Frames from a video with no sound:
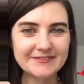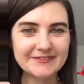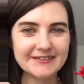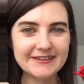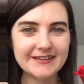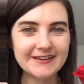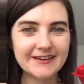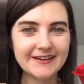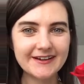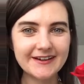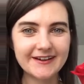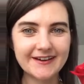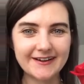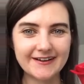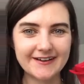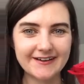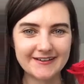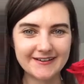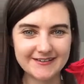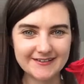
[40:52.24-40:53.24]

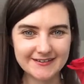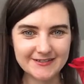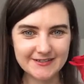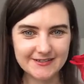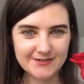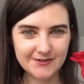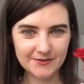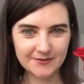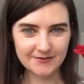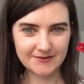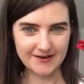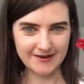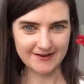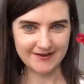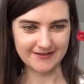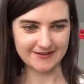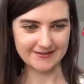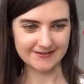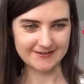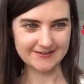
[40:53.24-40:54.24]
Yeah, so
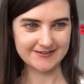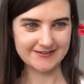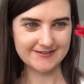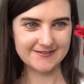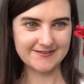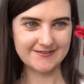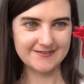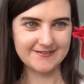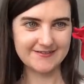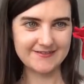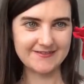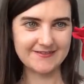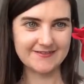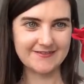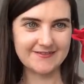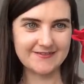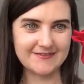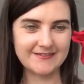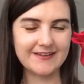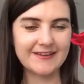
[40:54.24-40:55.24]
nice.
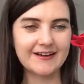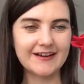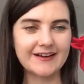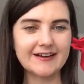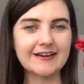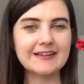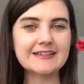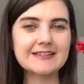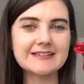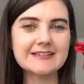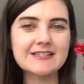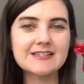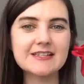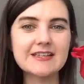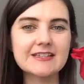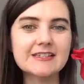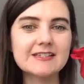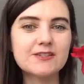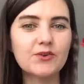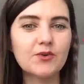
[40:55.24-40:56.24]
Yeah, and
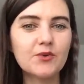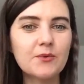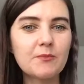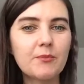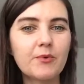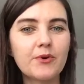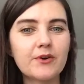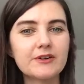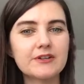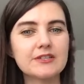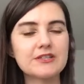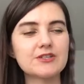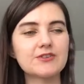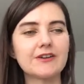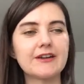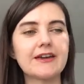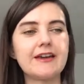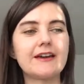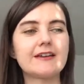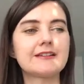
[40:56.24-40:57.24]
it's so important to,
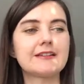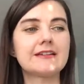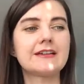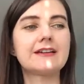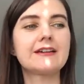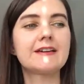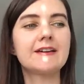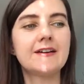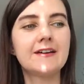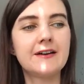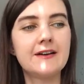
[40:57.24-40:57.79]
again, like